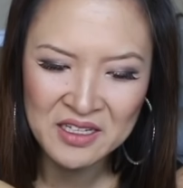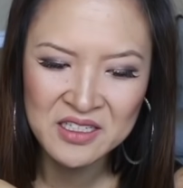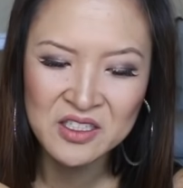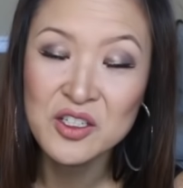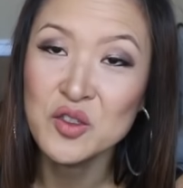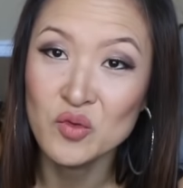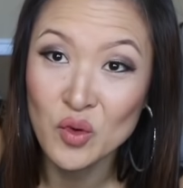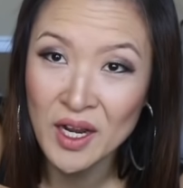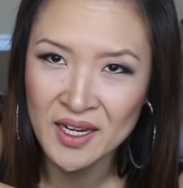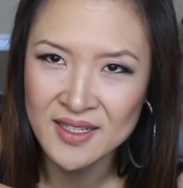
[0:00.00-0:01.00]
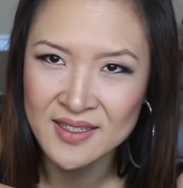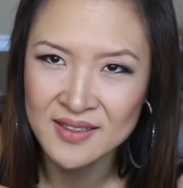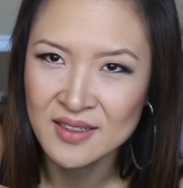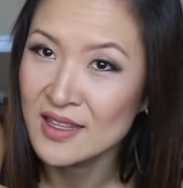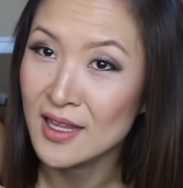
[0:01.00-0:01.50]
This is just rice,
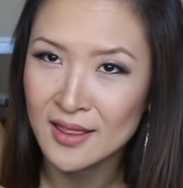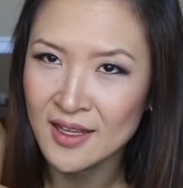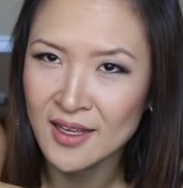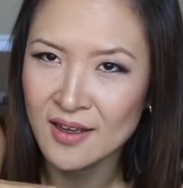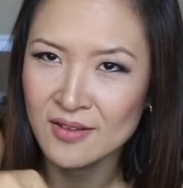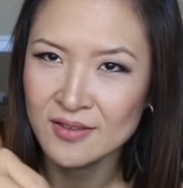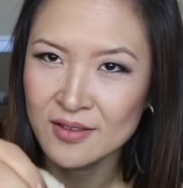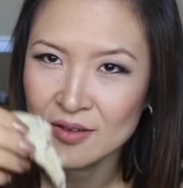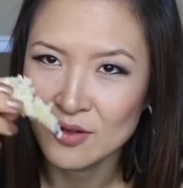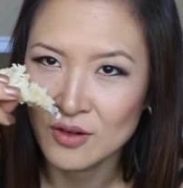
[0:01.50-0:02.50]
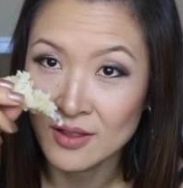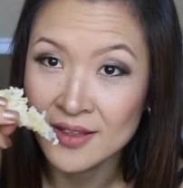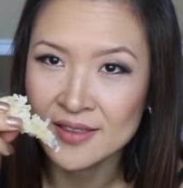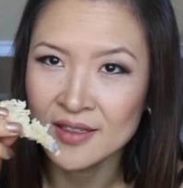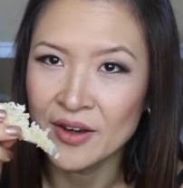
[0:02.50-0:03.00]
nothing else.
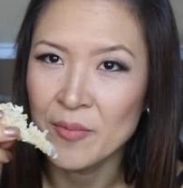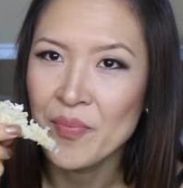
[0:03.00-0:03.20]
Listen.